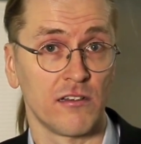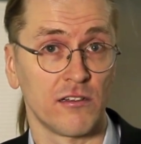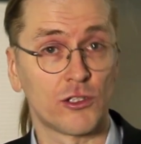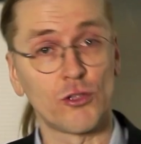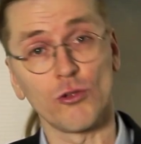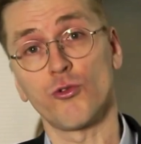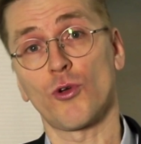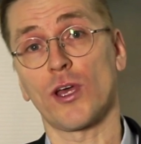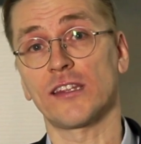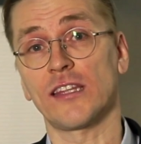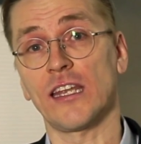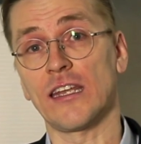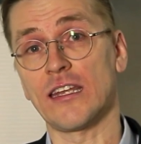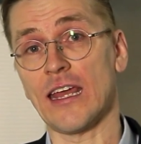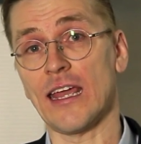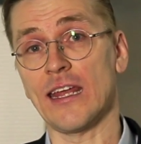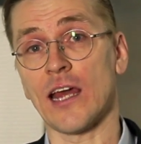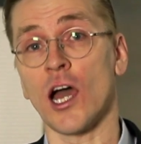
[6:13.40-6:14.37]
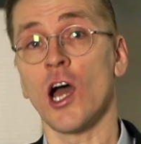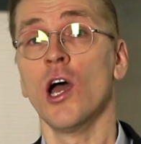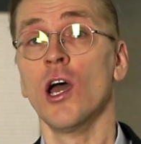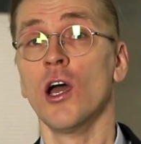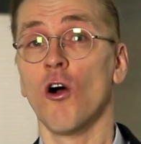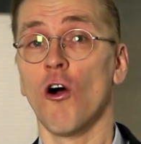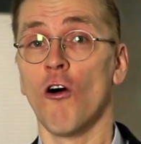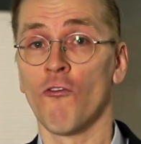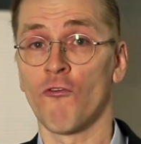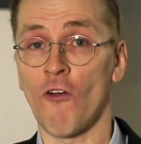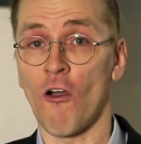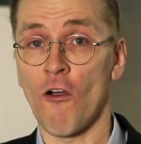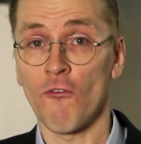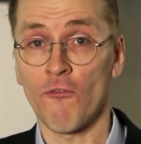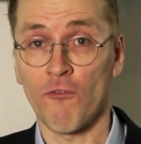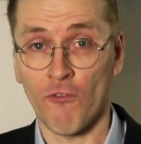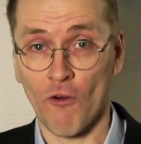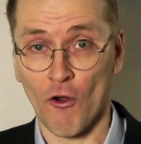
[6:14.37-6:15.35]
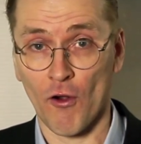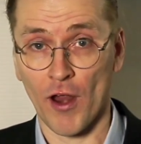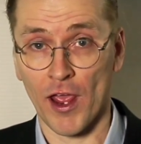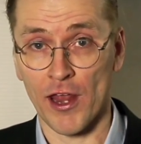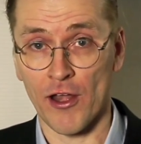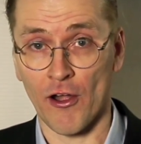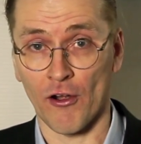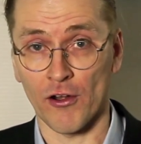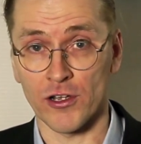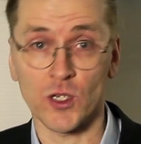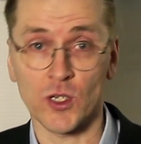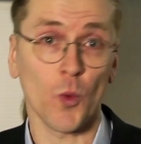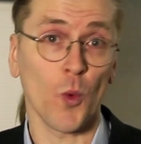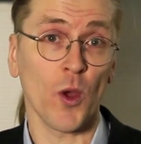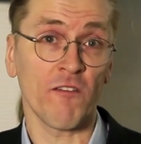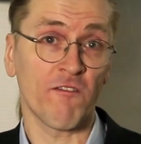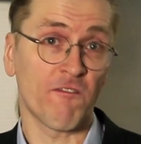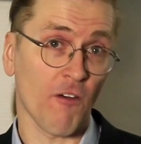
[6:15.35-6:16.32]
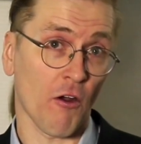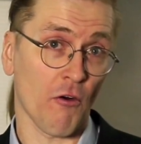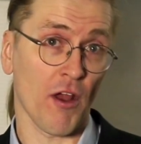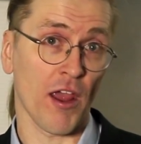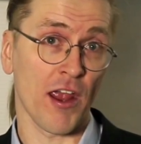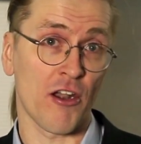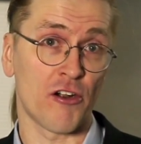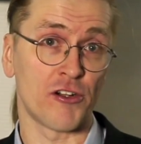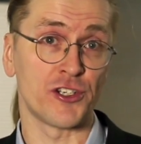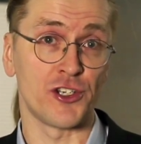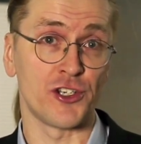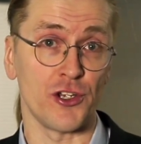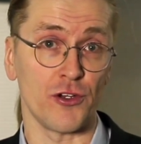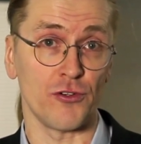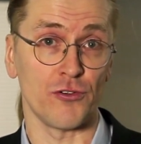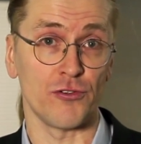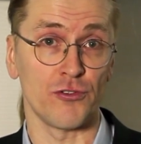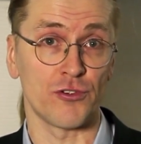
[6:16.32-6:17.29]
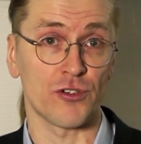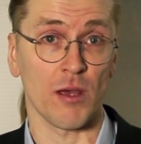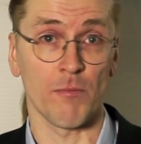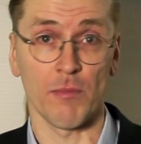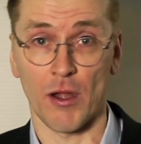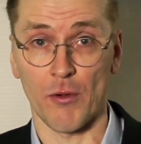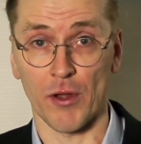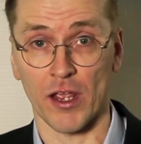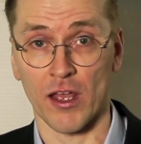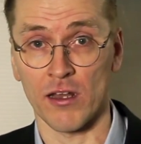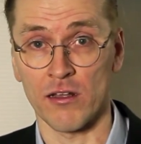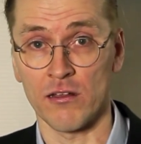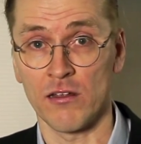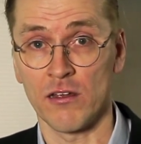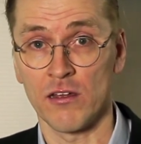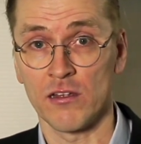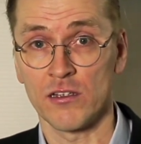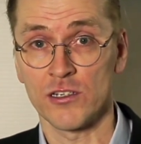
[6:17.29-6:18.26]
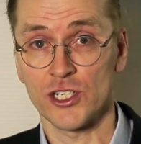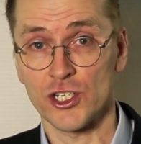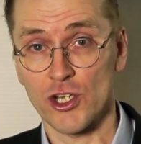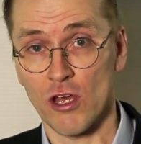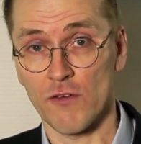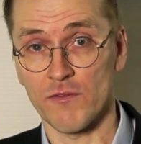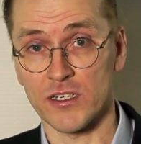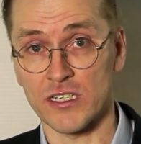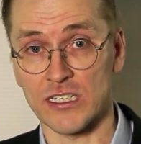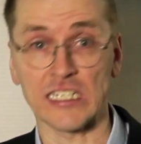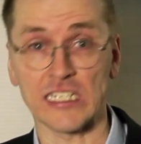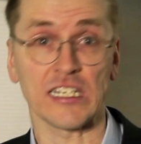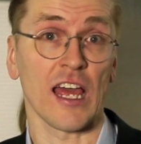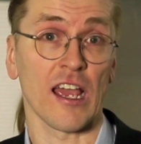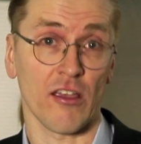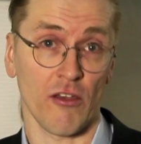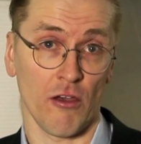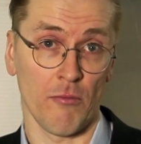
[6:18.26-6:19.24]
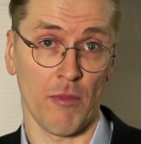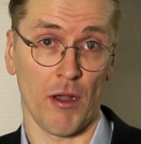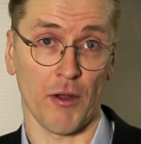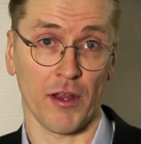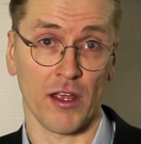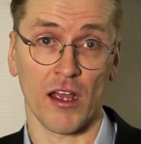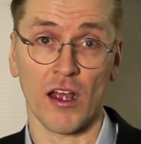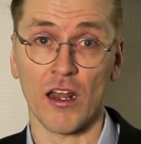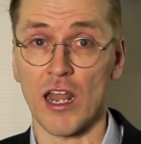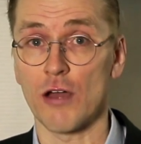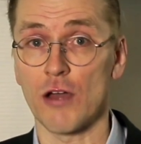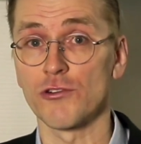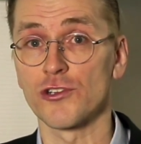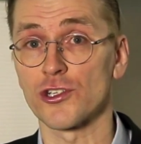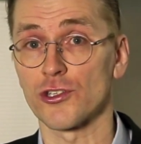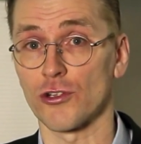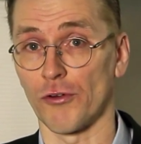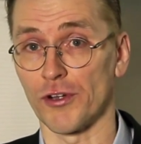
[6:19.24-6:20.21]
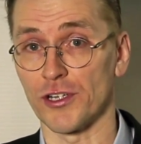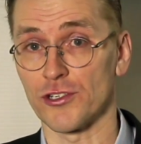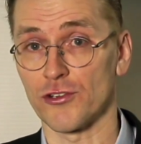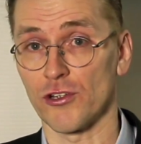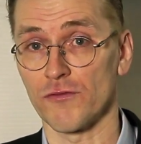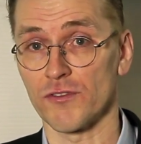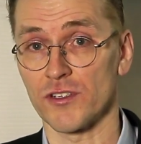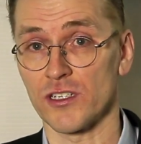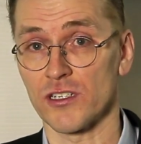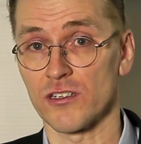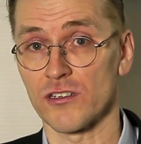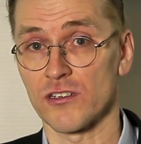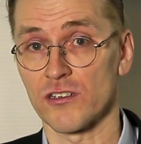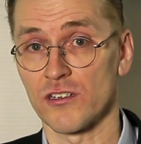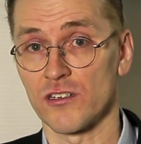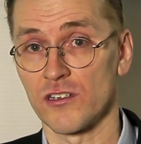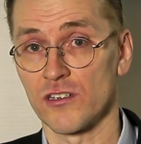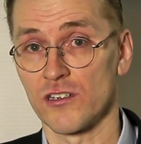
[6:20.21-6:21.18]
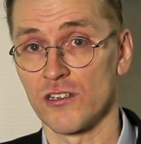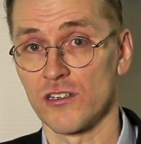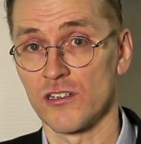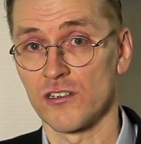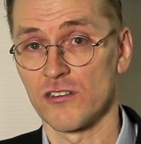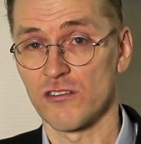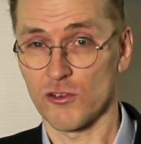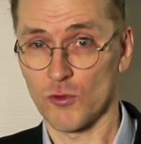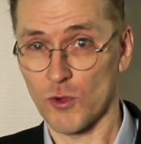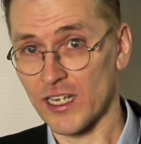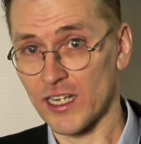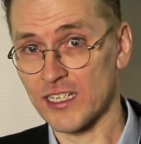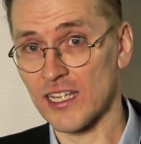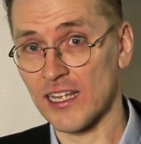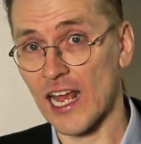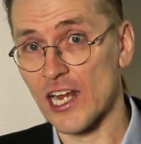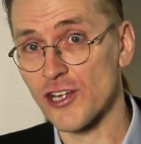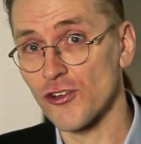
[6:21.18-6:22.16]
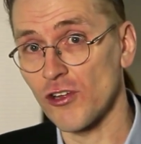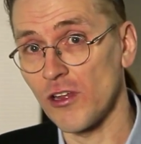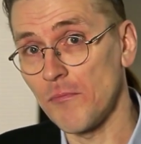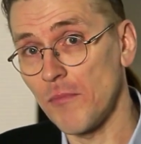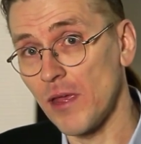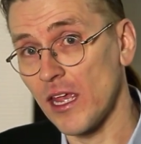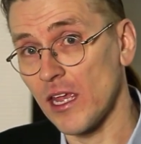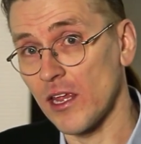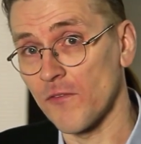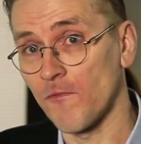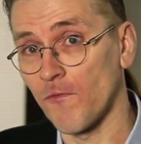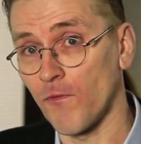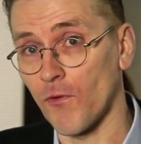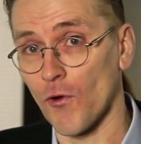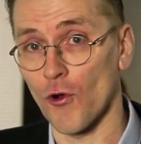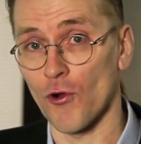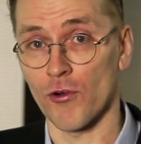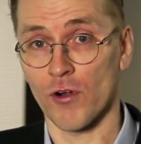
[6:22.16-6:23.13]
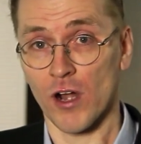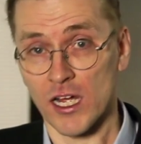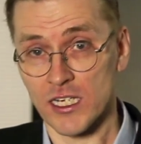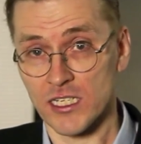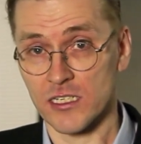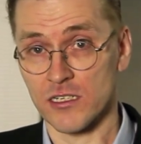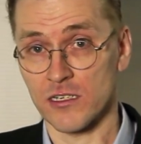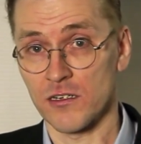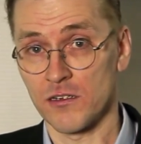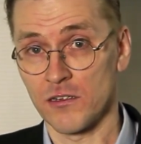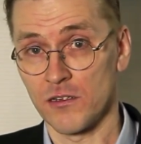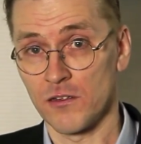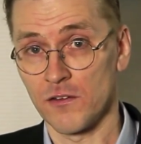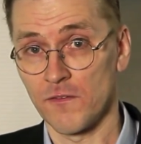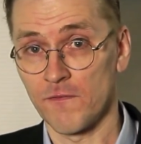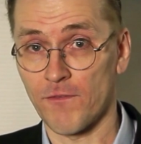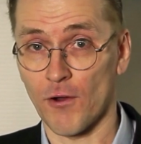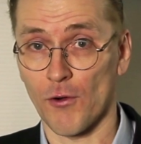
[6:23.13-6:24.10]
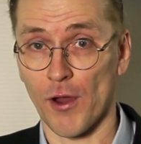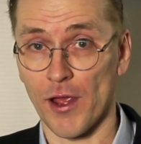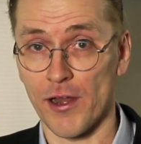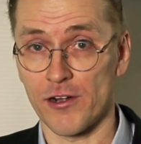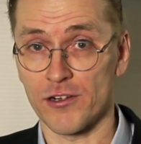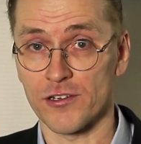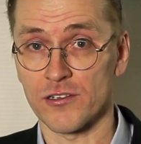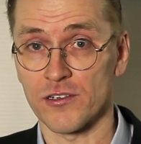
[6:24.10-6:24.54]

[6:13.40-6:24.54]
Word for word: to look at the data of foreigners when foreigners use American services, like American cloud storage services. So what does that actually mean for us foreigners?